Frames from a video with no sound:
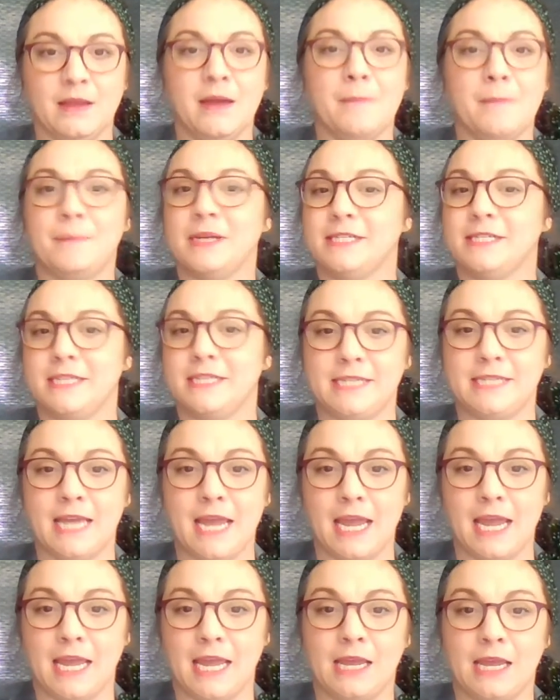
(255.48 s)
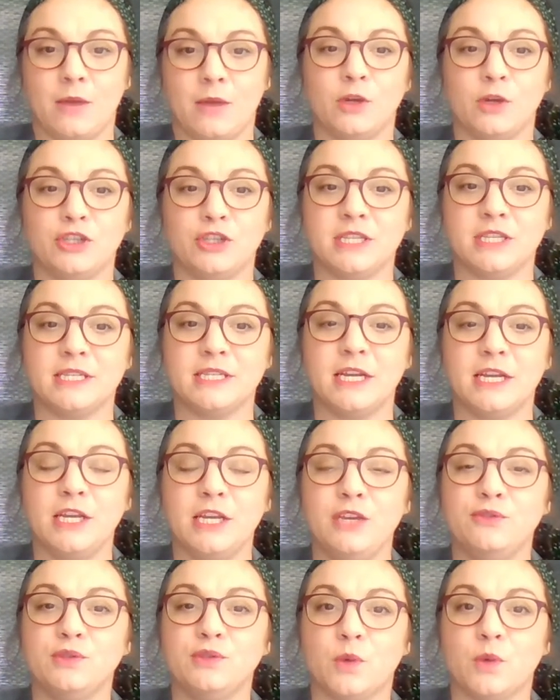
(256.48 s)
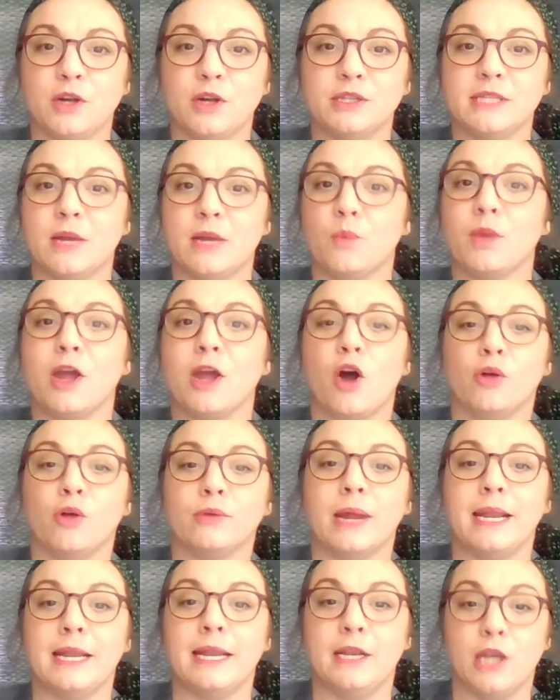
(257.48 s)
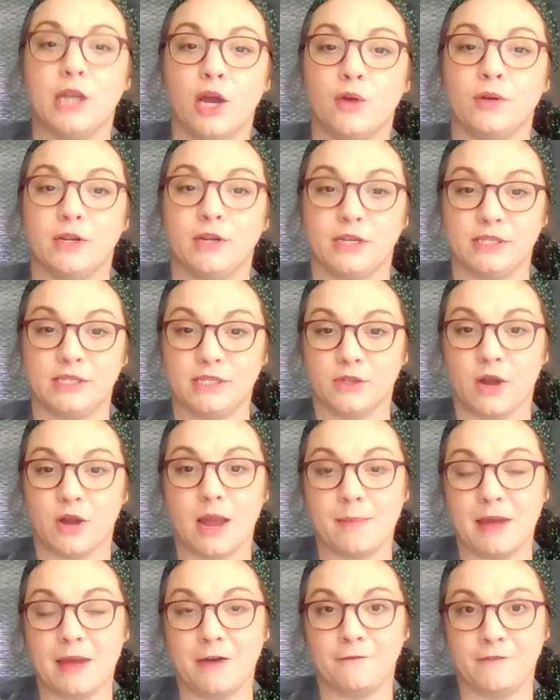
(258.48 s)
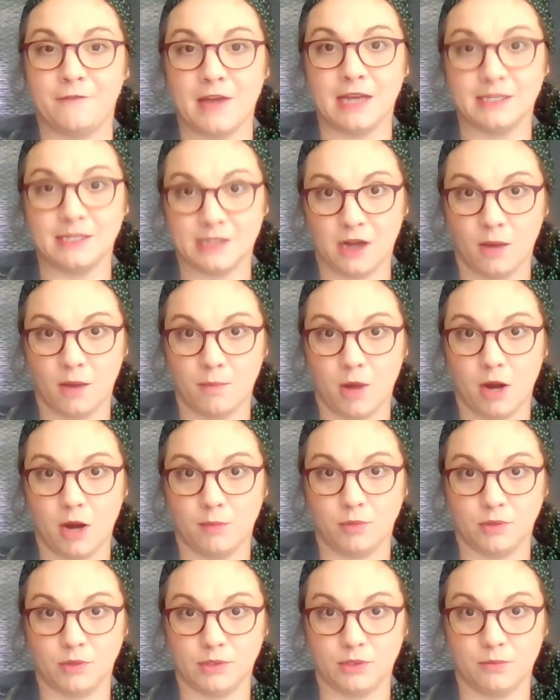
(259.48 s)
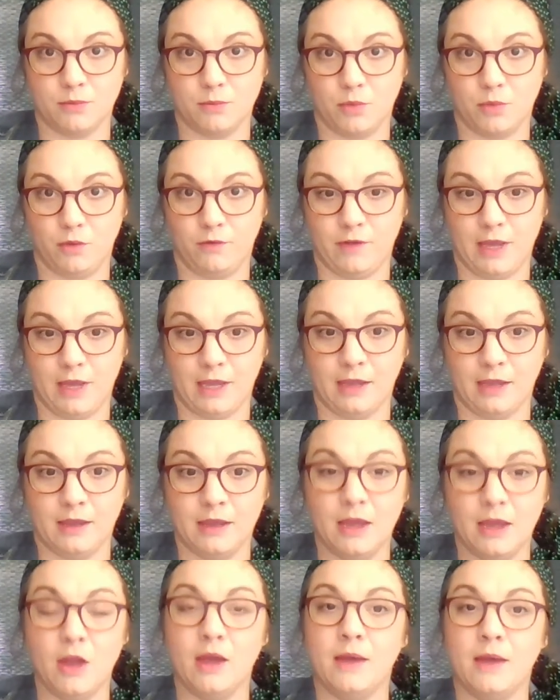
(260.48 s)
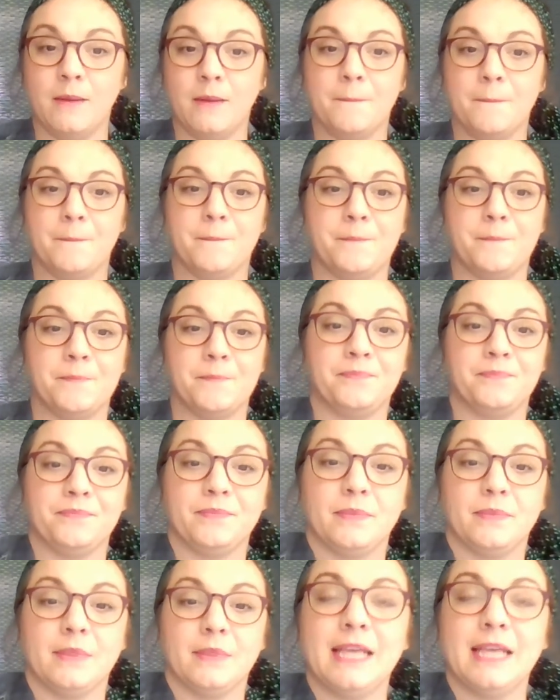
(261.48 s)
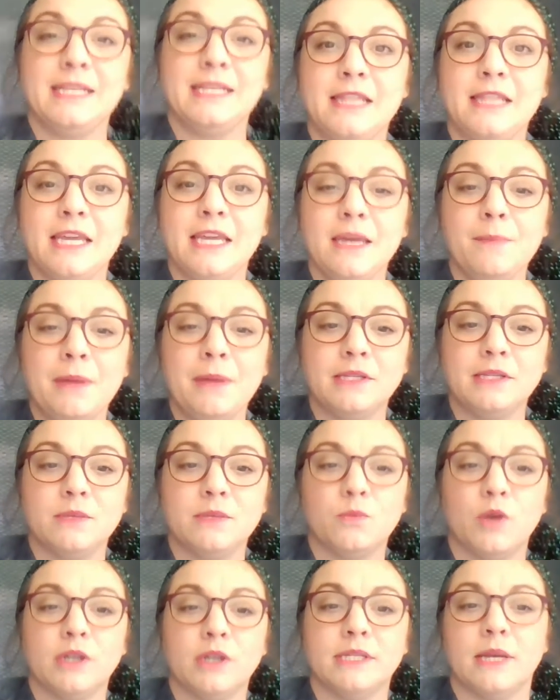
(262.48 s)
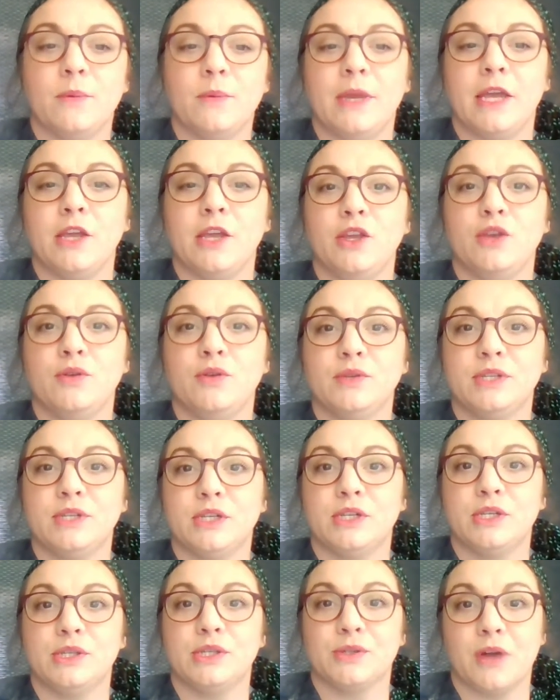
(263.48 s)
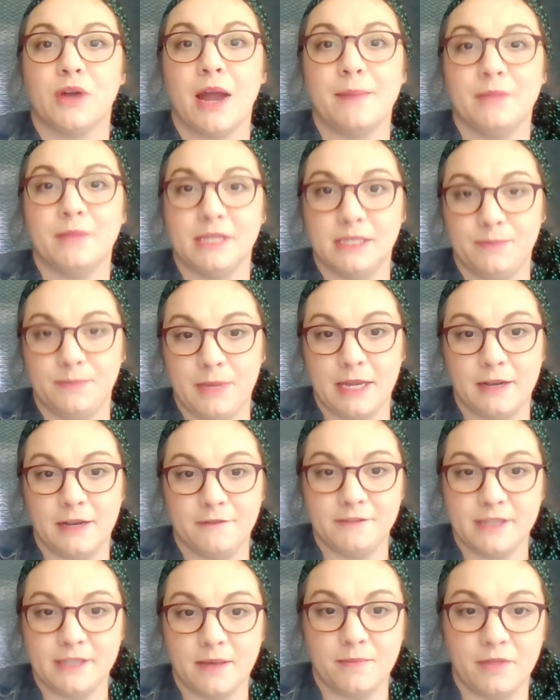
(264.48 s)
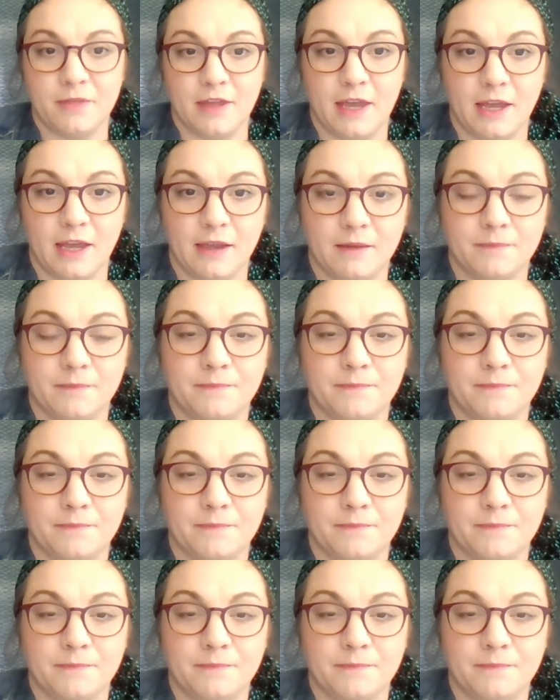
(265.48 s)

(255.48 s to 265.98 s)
But today, we're just going to use words that we already know to describe how fast our marbles are moving. Let's think about some words that we can use to describe the speed of something.